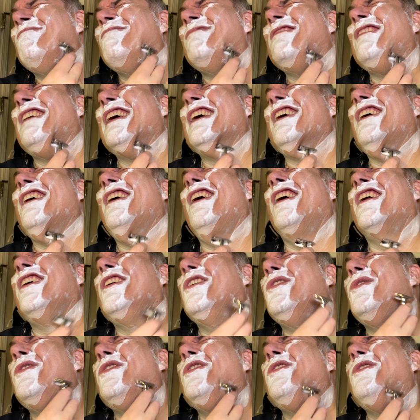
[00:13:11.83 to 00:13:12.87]
like
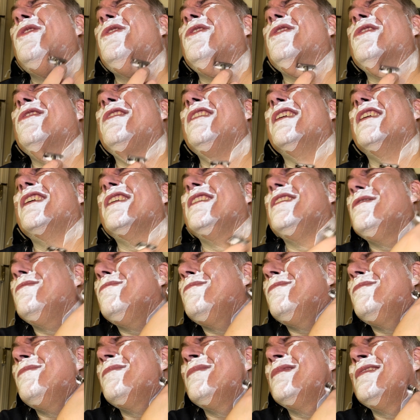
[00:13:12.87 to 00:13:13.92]
audio news, like a
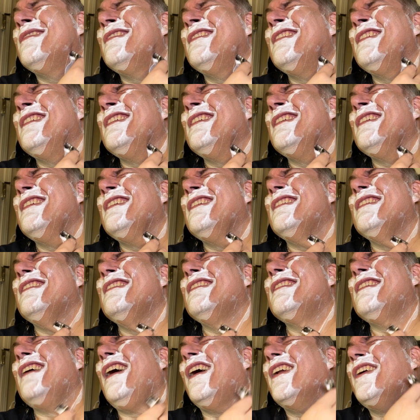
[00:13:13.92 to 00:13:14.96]

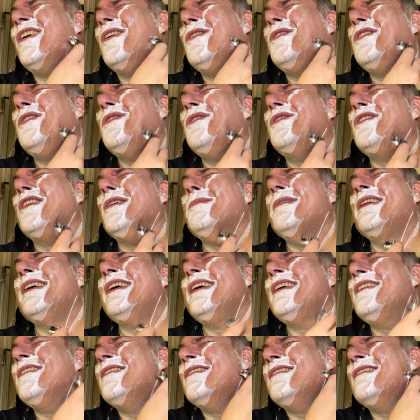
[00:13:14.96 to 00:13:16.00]
audio news update,